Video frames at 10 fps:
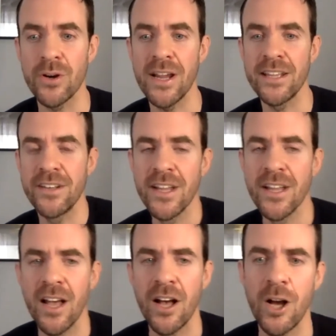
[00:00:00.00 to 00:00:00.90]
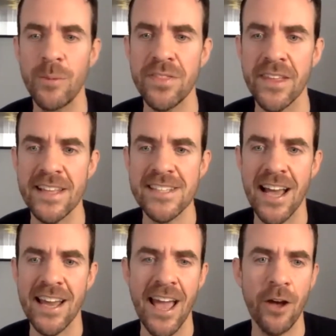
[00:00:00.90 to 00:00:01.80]
And I think that's
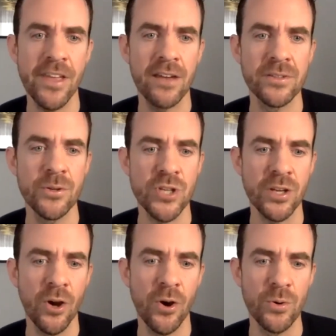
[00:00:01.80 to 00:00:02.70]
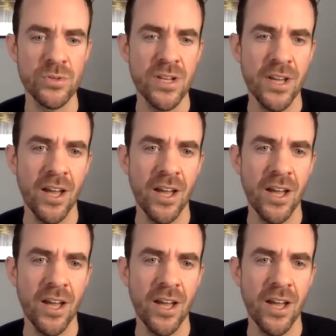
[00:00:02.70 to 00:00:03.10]
kind of how the evolution goes.